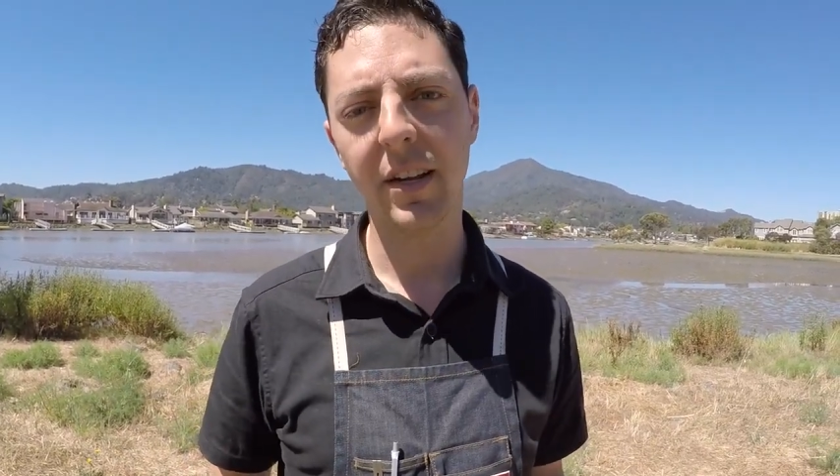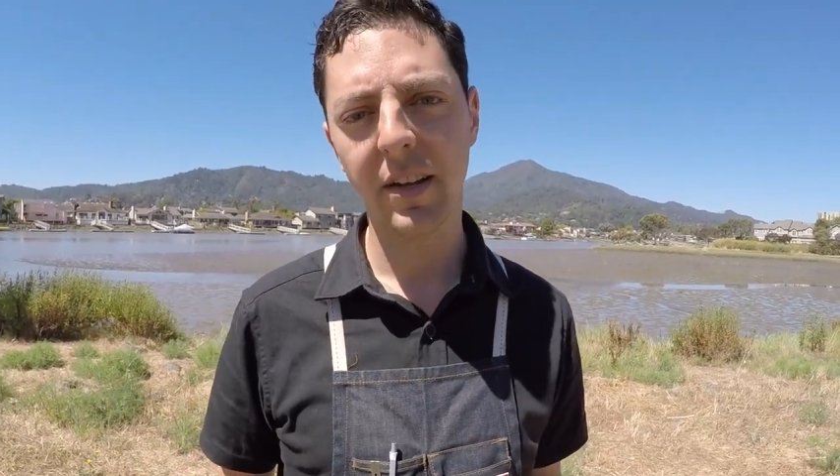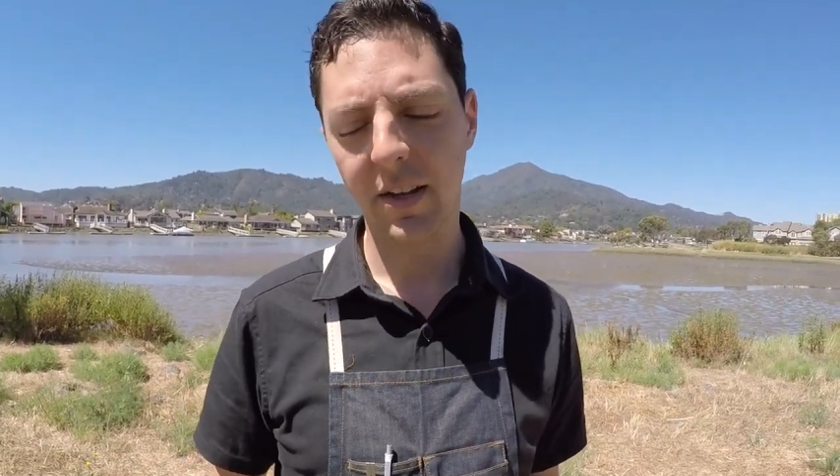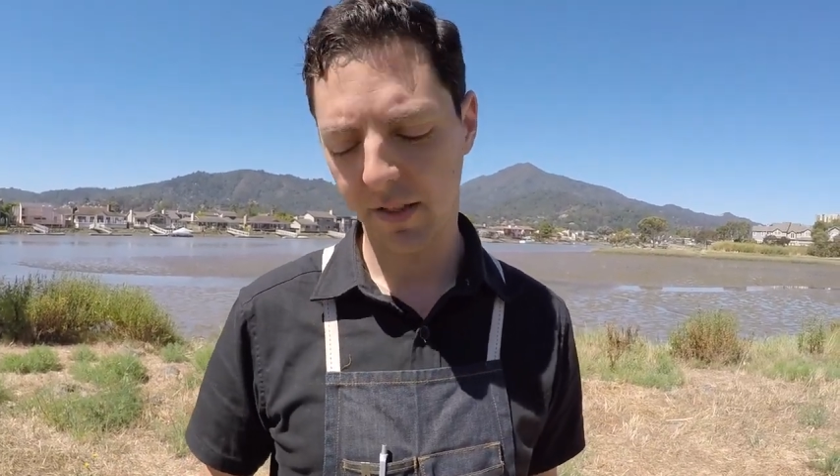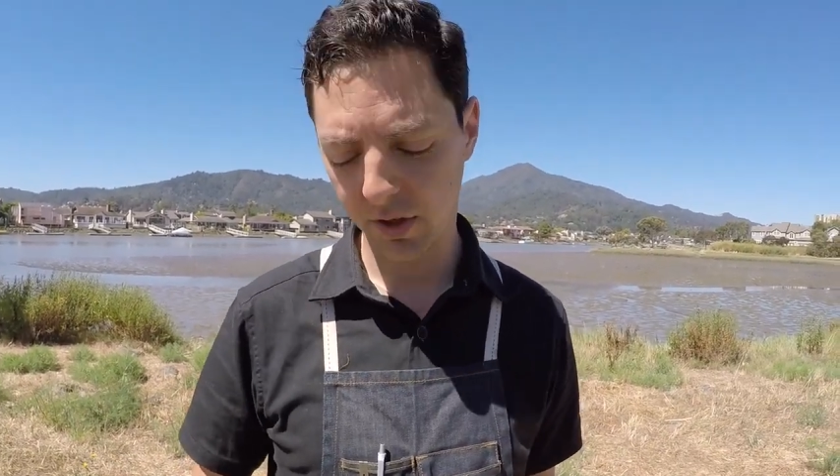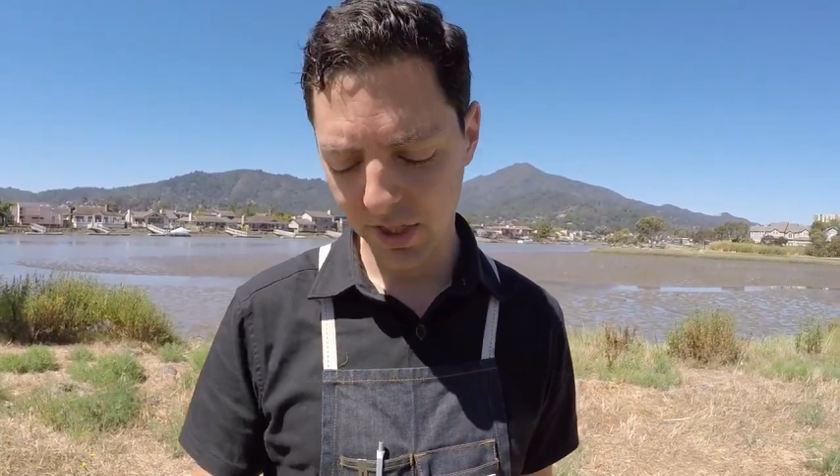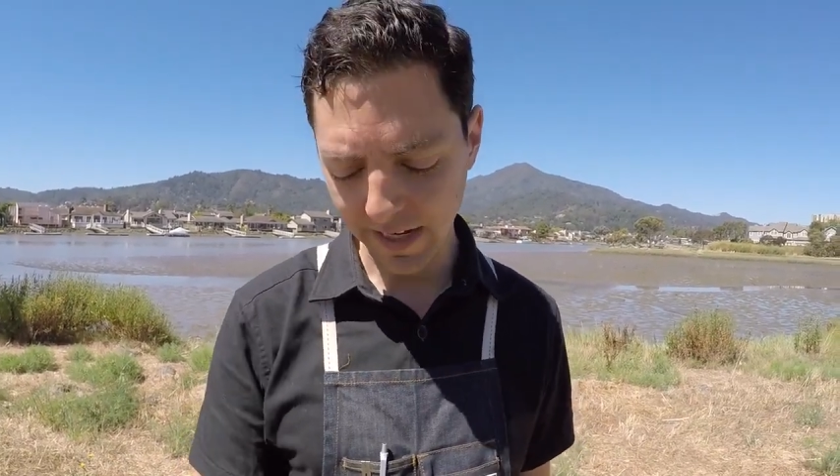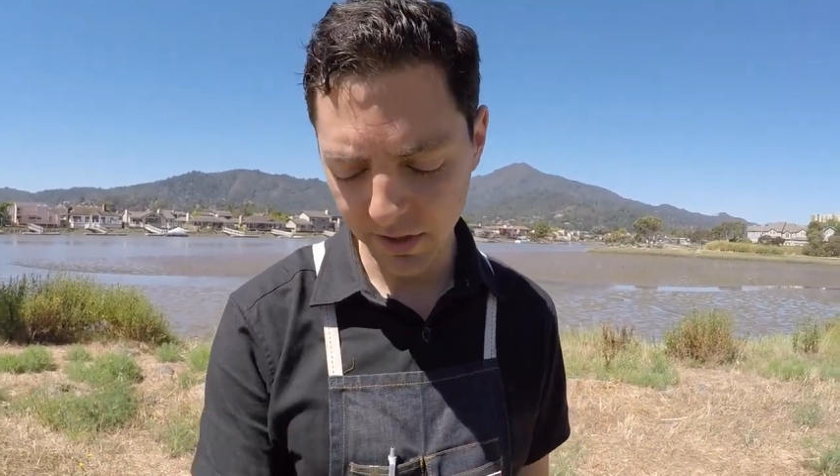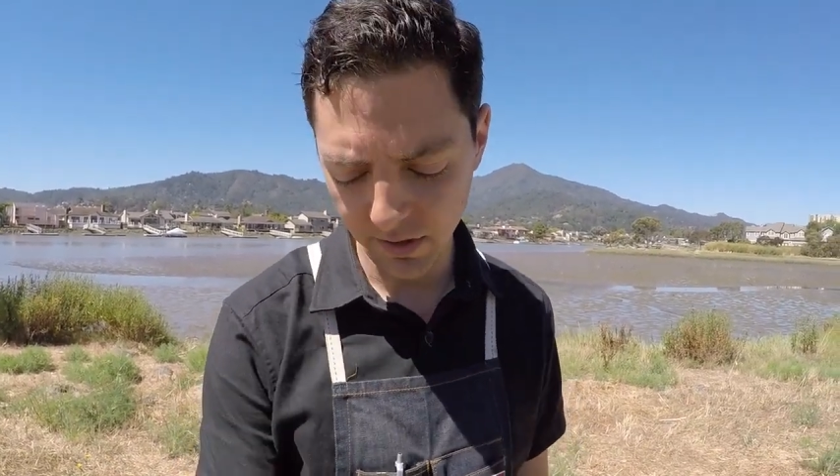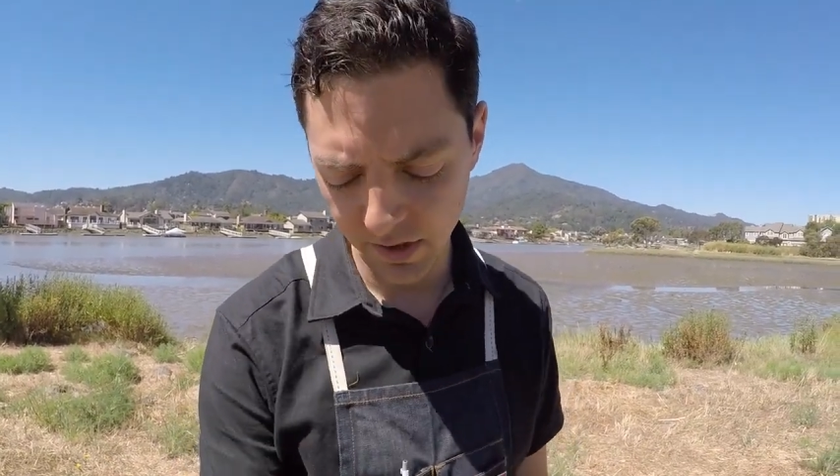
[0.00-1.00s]
yeah there's
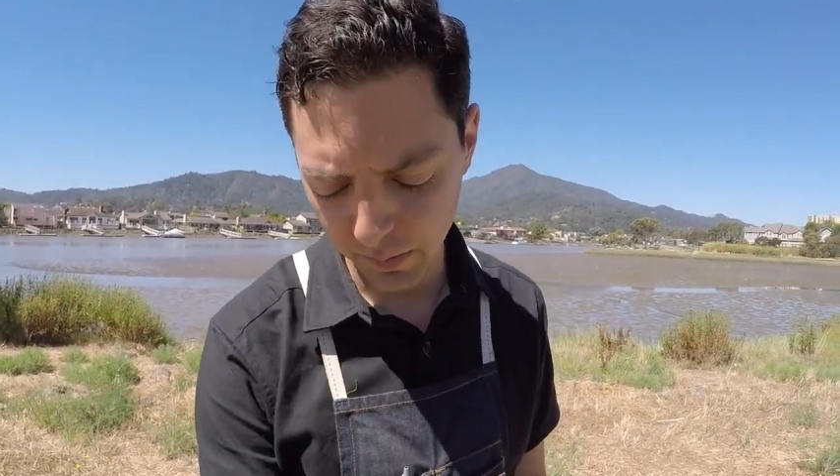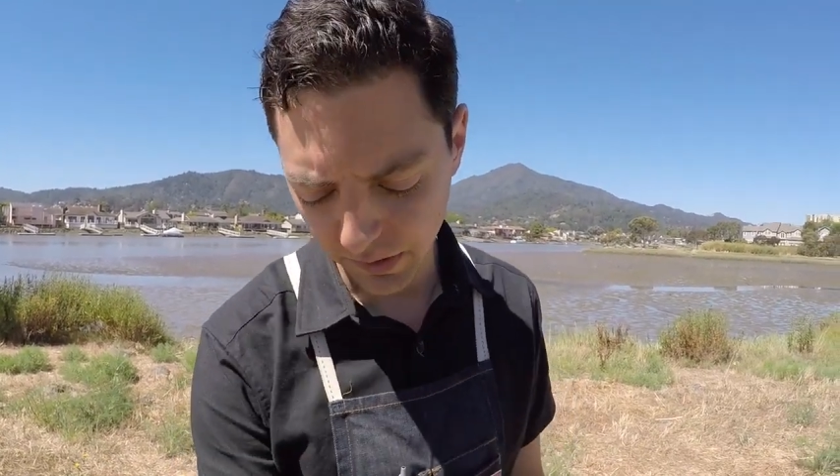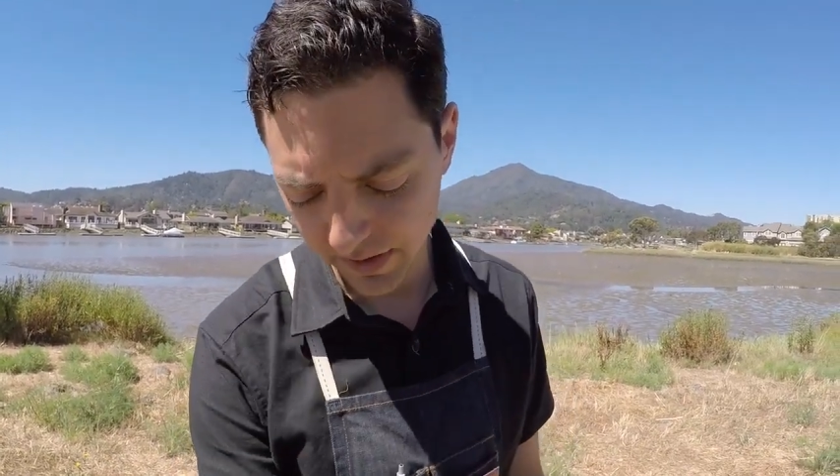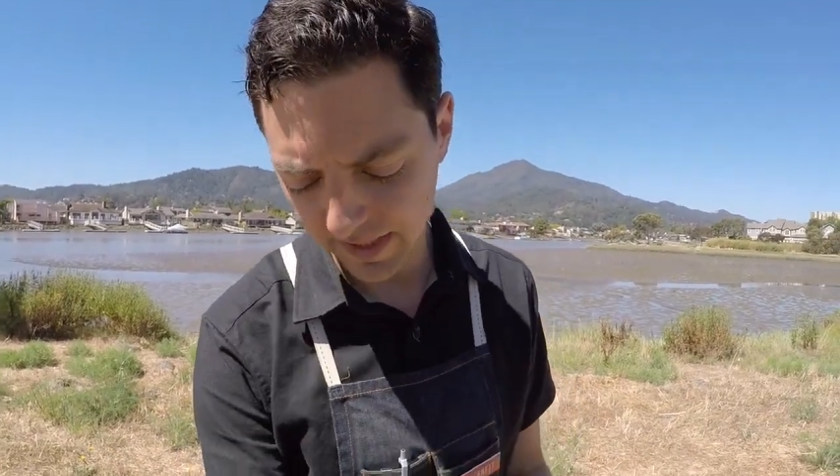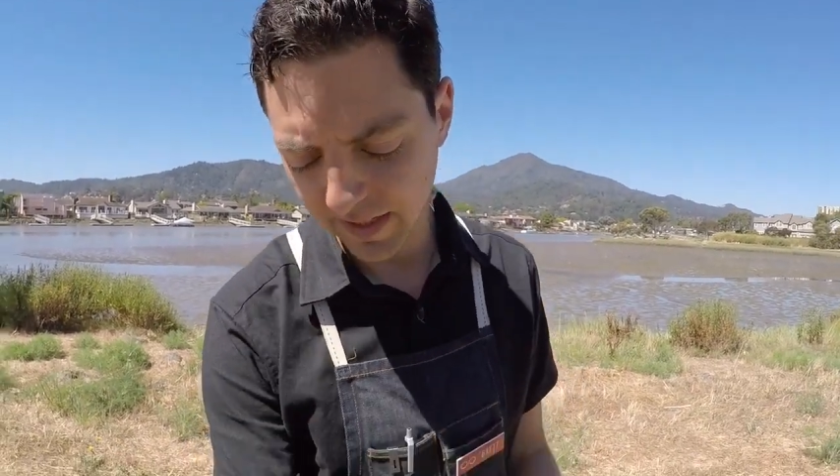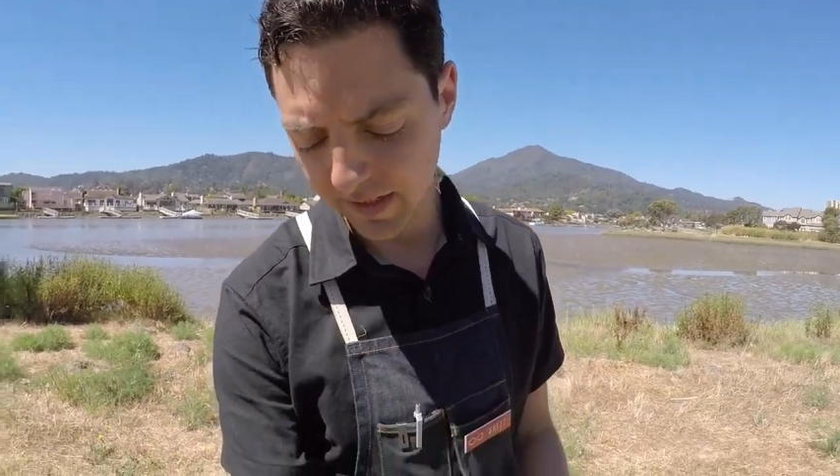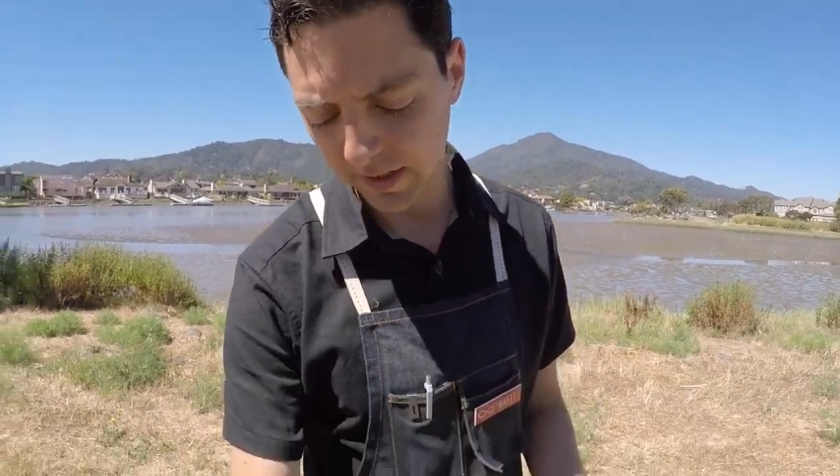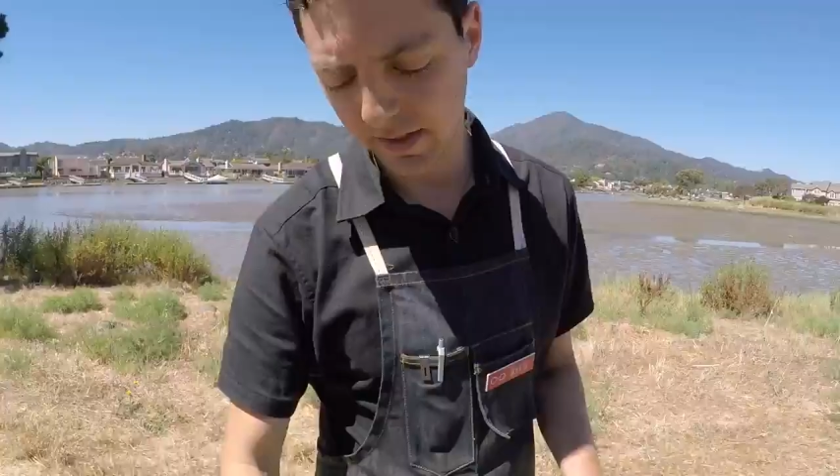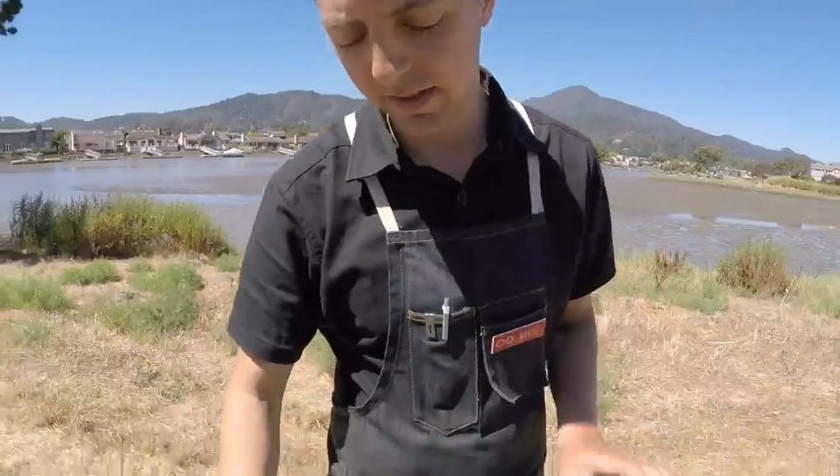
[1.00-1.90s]
tensioners built into